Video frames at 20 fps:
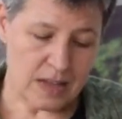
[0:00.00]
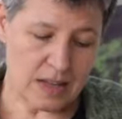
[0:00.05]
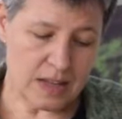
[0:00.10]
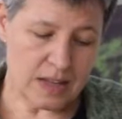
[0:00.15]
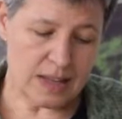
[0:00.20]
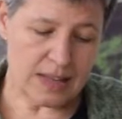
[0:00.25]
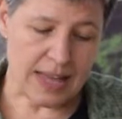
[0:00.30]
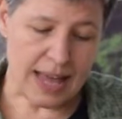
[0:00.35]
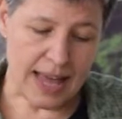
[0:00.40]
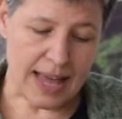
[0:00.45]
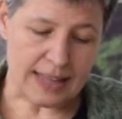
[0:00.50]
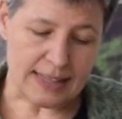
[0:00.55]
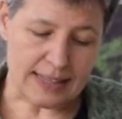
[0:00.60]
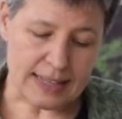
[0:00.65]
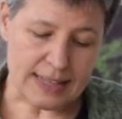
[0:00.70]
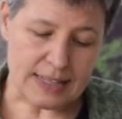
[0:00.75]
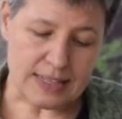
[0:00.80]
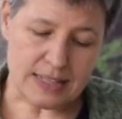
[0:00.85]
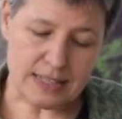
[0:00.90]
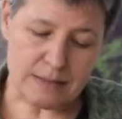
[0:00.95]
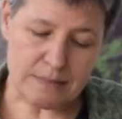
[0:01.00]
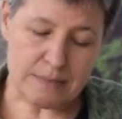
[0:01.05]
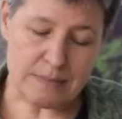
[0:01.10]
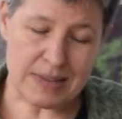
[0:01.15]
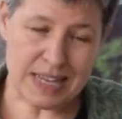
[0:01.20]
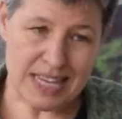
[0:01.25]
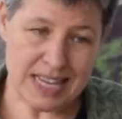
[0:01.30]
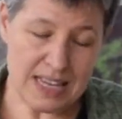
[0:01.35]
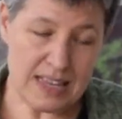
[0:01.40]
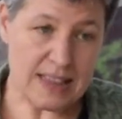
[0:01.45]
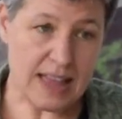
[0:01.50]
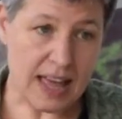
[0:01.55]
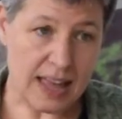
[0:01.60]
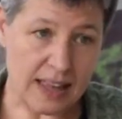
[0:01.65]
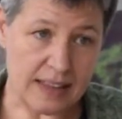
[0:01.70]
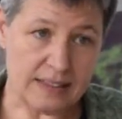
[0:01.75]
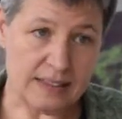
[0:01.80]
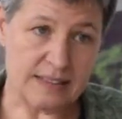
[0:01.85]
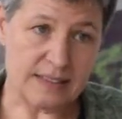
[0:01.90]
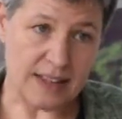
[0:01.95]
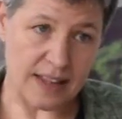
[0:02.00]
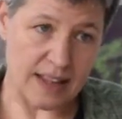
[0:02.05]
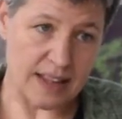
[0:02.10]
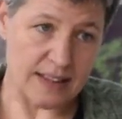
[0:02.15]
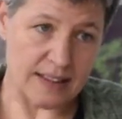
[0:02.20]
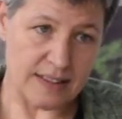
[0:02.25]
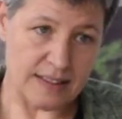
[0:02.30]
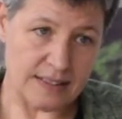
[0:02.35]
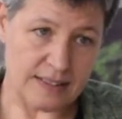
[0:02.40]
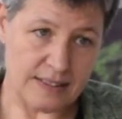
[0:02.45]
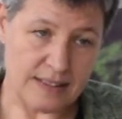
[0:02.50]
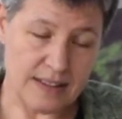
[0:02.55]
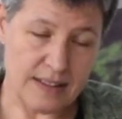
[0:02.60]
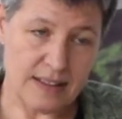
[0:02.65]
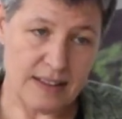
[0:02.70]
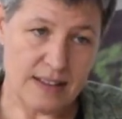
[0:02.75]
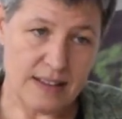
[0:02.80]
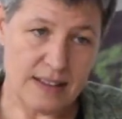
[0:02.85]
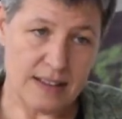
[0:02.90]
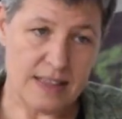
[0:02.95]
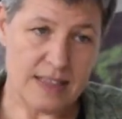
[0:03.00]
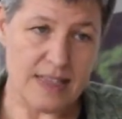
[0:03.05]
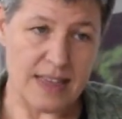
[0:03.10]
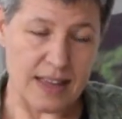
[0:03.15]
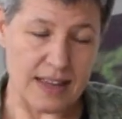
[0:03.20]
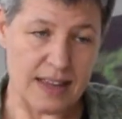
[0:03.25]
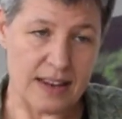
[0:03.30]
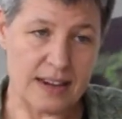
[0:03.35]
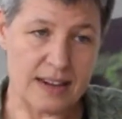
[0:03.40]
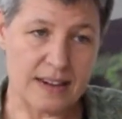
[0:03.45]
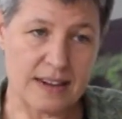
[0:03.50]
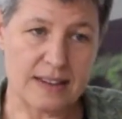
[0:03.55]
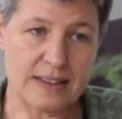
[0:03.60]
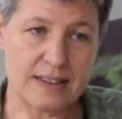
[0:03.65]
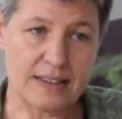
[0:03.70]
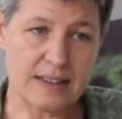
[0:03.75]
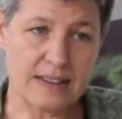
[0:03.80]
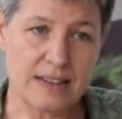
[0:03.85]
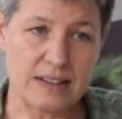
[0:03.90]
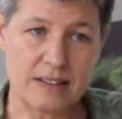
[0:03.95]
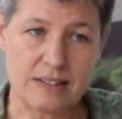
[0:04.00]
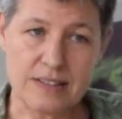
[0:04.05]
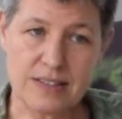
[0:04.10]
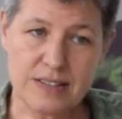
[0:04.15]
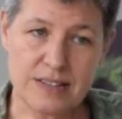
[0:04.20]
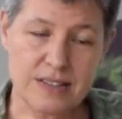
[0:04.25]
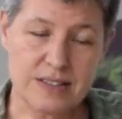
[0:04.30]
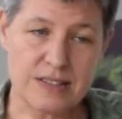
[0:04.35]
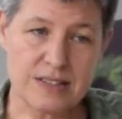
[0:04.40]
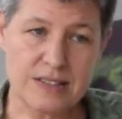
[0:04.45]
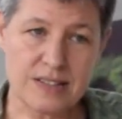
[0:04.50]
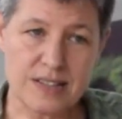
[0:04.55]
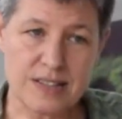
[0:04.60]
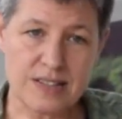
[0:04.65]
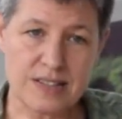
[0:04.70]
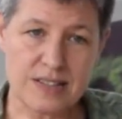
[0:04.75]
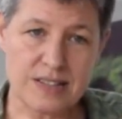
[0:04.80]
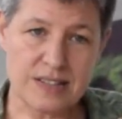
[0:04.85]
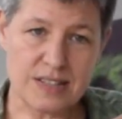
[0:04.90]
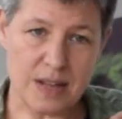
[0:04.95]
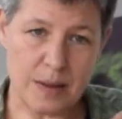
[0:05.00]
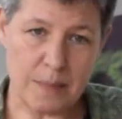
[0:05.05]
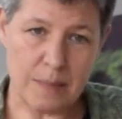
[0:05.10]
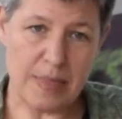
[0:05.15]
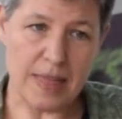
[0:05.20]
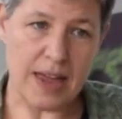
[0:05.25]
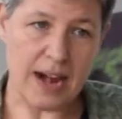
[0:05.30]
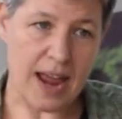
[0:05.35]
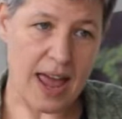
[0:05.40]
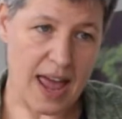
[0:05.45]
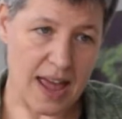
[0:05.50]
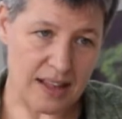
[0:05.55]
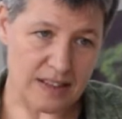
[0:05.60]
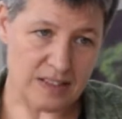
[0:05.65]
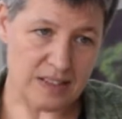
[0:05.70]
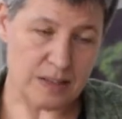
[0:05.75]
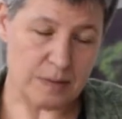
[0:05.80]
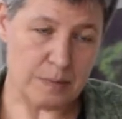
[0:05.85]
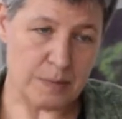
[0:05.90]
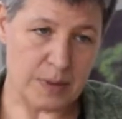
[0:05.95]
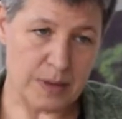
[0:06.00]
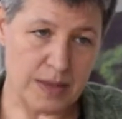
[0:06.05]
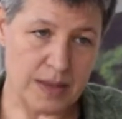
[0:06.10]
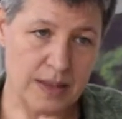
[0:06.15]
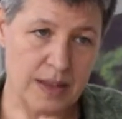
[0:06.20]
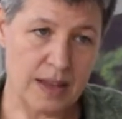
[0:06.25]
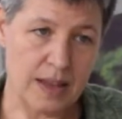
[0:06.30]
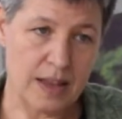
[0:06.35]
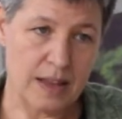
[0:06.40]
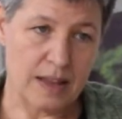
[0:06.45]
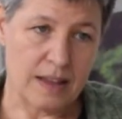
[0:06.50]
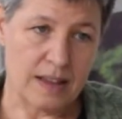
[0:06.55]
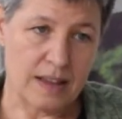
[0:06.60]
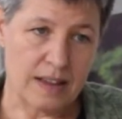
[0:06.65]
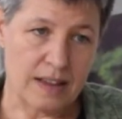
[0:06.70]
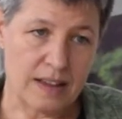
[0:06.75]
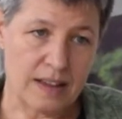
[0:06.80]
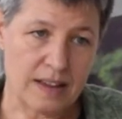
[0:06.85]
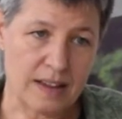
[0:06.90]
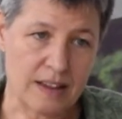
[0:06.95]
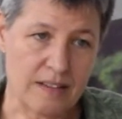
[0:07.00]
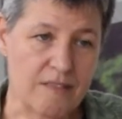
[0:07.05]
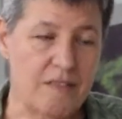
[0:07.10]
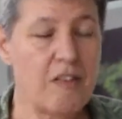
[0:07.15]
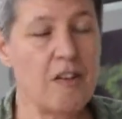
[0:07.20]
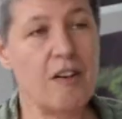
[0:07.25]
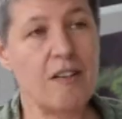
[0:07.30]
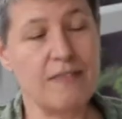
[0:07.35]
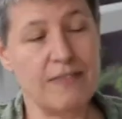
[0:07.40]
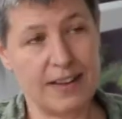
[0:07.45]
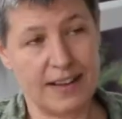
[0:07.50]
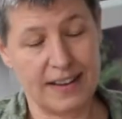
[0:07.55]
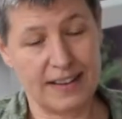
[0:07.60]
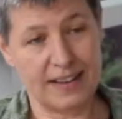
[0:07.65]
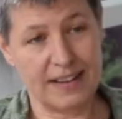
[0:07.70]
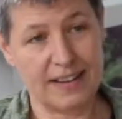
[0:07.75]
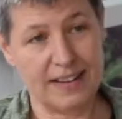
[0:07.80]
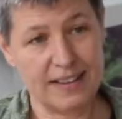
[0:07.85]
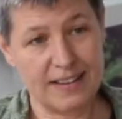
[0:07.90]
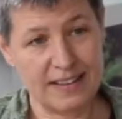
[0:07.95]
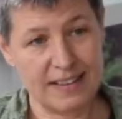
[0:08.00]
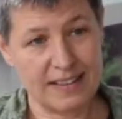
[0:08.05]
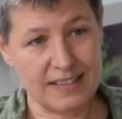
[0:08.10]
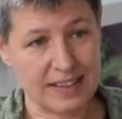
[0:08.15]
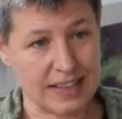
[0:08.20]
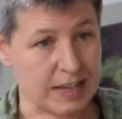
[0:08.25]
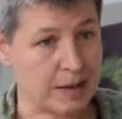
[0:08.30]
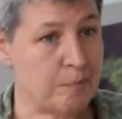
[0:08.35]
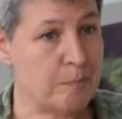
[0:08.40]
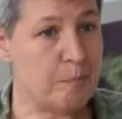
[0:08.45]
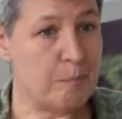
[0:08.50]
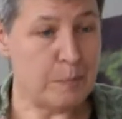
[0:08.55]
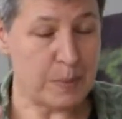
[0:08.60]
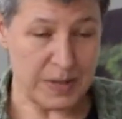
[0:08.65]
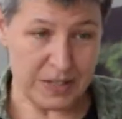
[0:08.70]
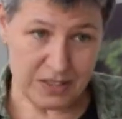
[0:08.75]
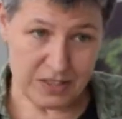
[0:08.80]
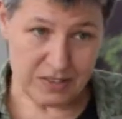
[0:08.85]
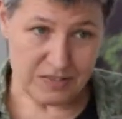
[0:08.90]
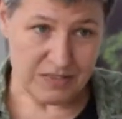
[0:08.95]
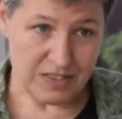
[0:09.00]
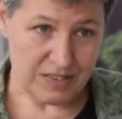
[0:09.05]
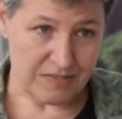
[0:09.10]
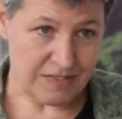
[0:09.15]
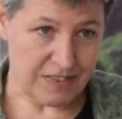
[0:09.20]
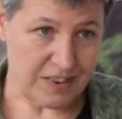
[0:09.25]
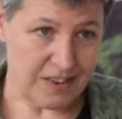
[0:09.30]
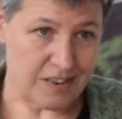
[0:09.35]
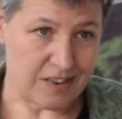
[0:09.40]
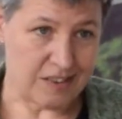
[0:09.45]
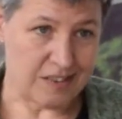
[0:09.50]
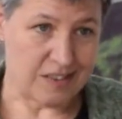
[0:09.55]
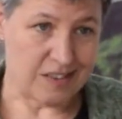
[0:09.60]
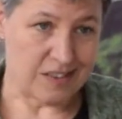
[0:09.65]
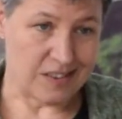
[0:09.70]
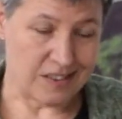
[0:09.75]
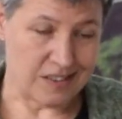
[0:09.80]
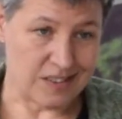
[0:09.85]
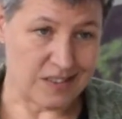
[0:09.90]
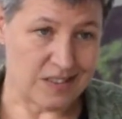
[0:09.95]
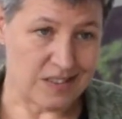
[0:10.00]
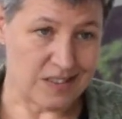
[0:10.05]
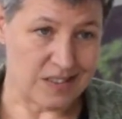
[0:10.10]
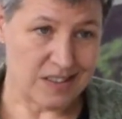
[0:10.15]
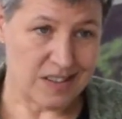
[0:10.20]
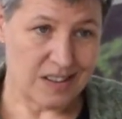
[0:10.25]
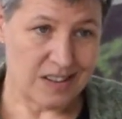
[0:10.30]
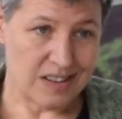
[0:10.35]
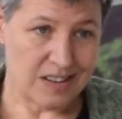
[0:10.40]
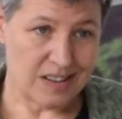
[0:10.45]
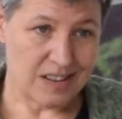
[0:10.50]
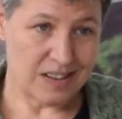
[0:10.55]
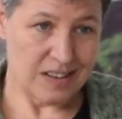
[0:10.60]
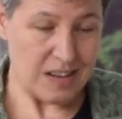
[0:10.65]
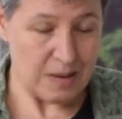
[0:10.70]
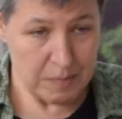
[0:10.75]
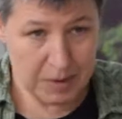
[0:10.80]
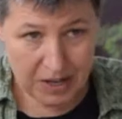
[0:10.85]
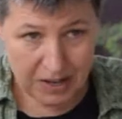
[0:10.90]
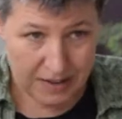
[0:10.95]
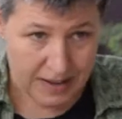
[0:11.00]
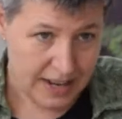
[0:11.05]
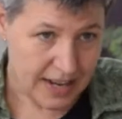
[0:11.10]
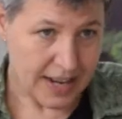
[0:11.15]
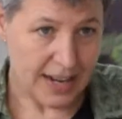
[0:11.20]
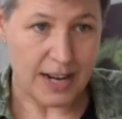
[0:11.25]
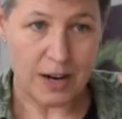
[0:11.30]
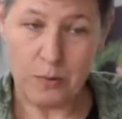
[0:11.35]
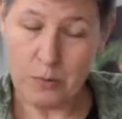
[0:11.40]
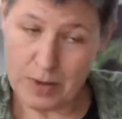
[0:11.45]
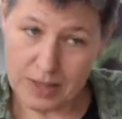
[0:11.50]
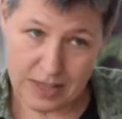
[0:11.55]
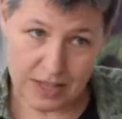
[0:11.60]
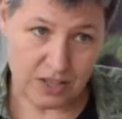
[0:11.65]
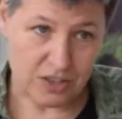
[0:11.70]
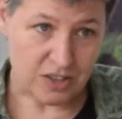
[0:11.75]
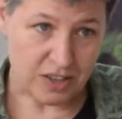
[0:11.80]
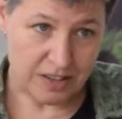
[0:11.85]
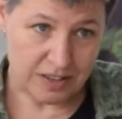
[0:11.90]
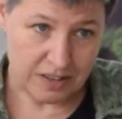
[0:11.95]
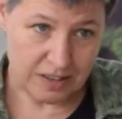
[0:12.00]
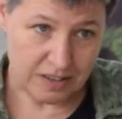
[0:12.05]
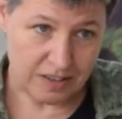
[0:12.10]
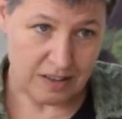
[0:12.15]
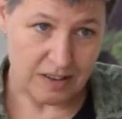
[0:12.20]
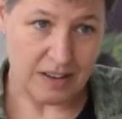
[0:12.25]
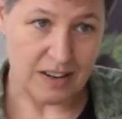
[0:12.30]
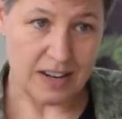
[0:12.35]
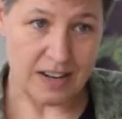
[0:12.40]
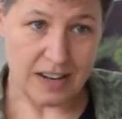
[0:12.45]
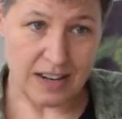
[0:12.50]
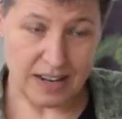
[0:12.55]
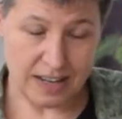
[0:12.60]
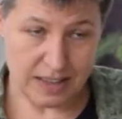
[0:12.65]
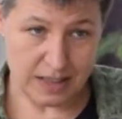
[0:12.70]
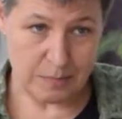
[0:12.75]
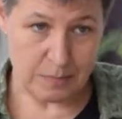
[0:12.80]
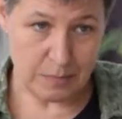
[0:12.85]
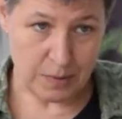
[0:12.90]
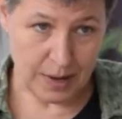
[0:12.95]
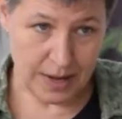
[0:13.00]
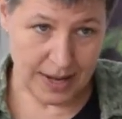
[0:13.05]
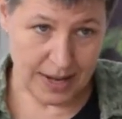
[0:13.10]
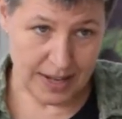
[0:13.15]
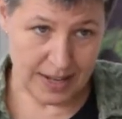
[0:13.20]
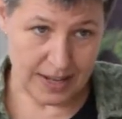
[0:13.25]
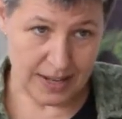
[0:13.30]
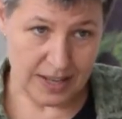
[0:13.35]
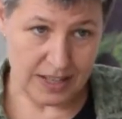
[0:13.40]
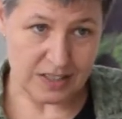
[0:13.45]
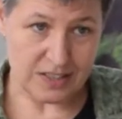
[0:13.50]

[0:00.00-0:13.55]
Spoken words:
yeah, like to me that says that, you know, this is something that has to be involving like a bunch of different neurons communicating with each other in the brain.